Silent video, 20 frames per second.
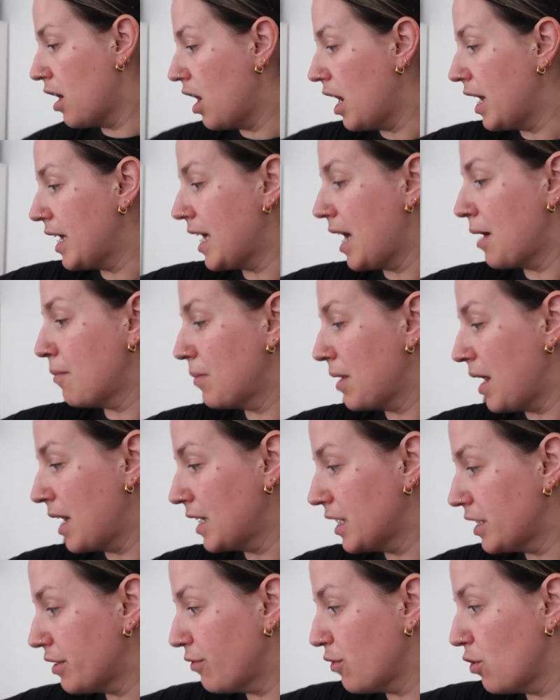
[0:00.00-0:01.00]
I am
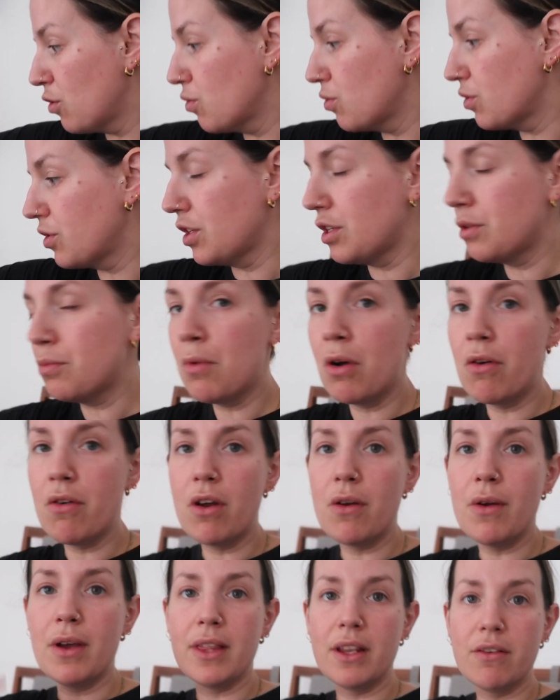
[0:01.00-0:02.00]
planning to vlog also
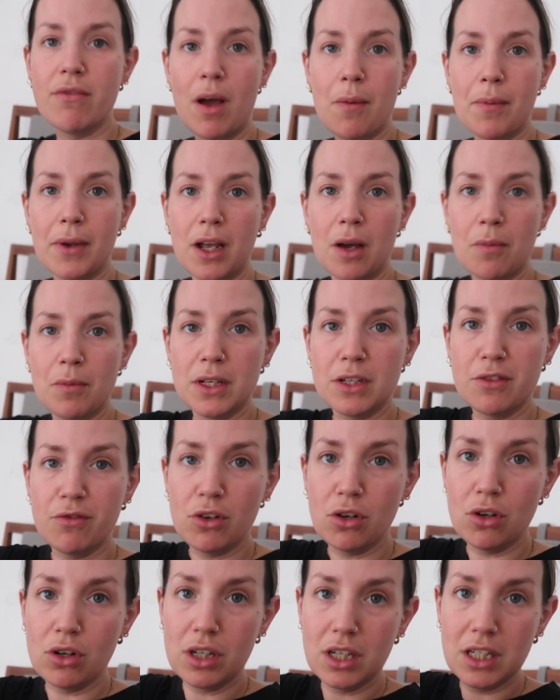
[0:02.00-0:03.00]
tomorrow and then wrapping up this
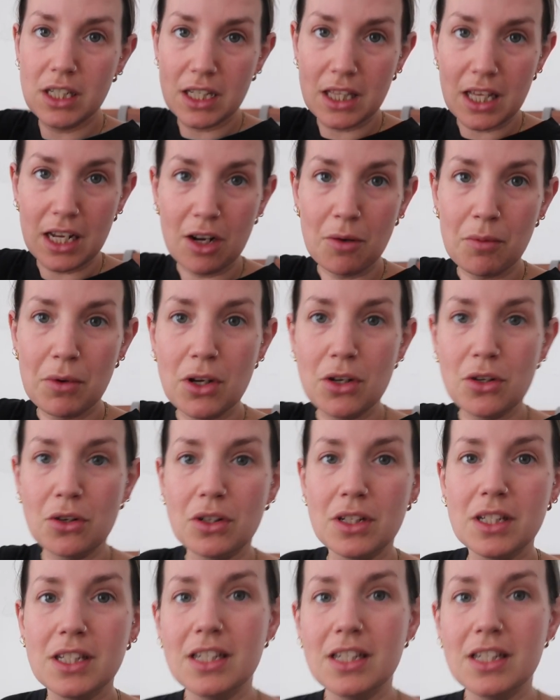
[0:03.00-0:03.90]
vlog to then upload on